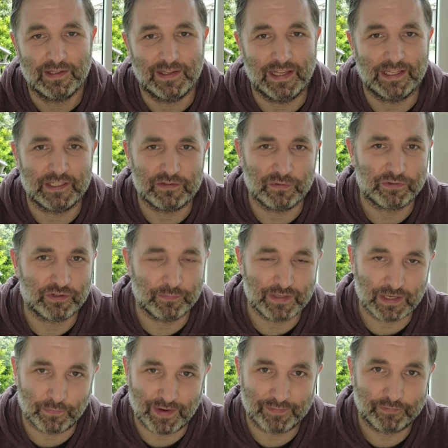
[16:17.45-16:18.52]
and there used to be
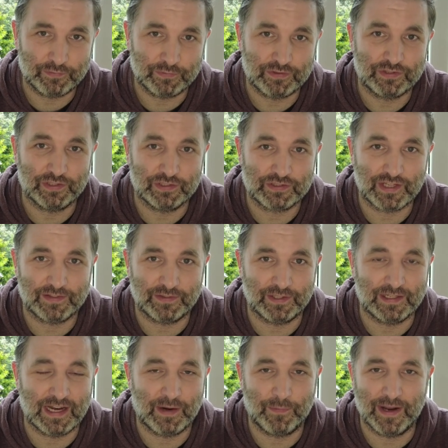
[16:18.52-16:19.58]
a refuge center
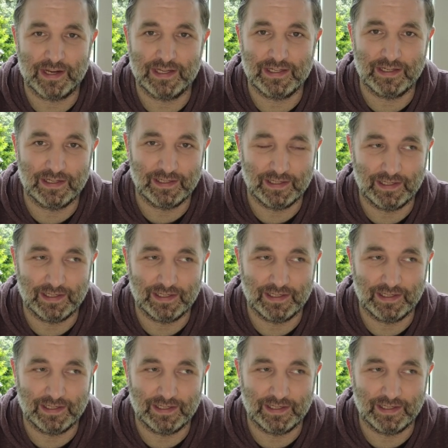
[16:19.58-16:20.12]
there where they